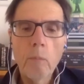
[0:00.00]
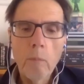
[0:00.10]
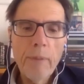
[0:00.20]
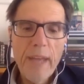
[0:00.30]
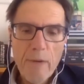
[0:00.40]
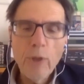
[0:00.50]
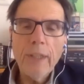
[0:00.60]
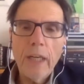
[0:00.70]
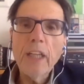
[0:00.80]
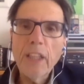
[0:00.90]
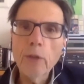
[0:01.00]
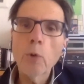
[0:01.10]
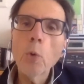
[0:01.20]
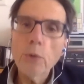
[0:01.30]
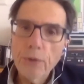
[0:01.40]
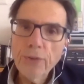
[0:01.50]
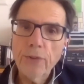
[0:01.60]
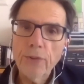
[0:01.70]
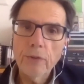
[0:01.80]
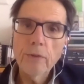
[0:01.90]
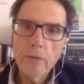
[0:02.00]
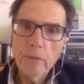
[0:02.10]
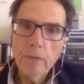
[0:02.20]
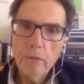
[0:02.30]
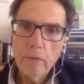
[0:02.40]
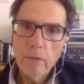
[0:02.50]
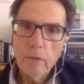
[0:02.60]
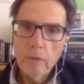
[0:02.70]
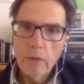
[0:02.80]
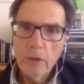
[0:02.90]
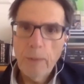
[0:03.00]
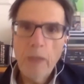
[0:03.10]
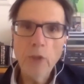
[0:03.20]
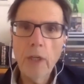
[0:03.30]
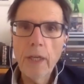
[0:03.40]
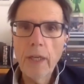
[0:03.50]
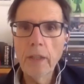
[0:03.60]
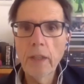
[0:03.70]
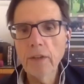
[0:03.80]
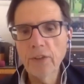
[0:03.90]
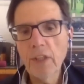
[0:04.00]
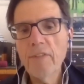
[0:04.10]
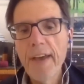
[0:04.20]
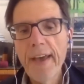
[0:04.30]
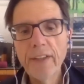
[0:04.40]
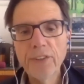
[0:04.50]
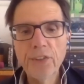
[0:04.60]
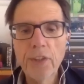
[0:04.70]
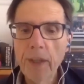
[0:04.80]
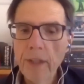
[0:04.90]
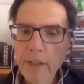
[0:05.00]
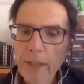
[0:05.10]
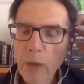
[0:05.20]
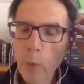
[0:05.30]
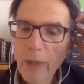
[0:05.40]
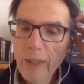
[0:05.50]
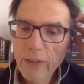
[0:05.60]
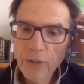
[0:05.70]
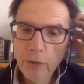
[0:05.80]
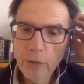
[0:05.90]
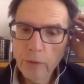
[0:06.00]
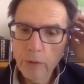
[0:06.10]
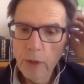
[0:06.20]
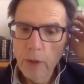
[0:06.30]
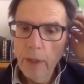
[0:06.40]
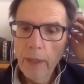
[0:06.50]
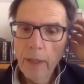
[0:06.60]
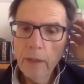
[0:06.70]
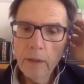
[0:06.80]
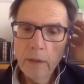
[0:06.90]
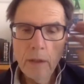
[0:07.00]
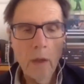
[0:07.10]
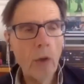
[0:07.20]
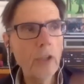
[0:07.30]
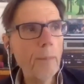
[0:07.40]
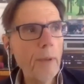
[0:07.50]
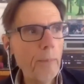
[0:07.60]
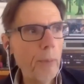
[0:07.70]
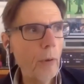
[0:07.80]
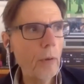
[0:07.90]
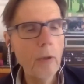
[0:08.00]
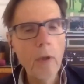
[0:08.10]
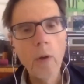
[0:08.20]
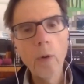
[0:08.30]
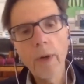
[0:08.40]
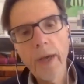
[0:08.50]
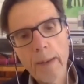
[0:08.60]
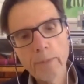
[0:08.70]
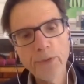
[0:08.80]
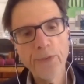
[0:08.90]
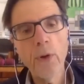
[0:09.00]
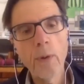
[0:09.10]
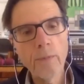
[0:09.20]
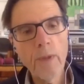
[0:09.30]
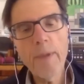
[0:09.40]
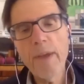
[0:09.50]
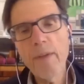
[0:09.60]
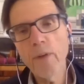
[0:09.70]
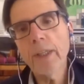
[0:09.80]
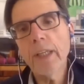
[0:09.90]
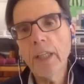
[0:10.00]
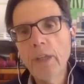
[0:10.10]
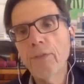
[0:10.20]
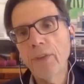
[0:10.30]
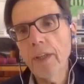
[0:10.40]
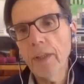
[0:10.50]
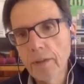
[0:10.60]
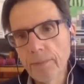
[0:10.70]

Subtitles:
behavioral analytic roots, especially in Steve Hayes, in Kelly Wilson, and all the people who comes from the behavioral analytic field.